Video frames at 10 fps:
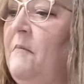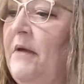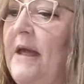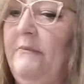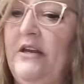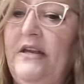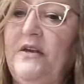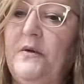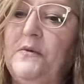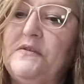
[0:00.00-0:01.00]
But I'm going to
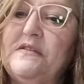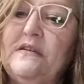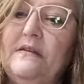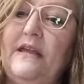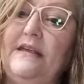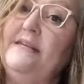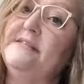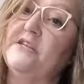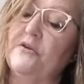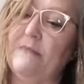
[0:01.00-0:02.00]
use the
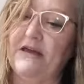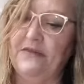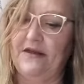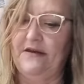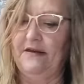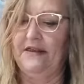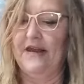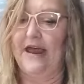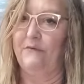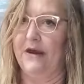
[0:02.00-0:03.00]
easier method
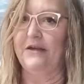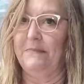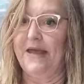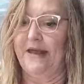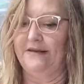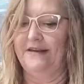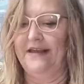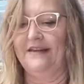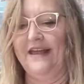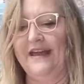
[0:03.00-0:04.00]
that I recommend,
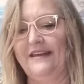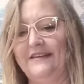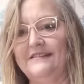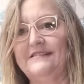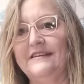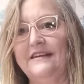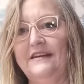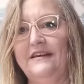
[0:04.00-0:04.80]
and that is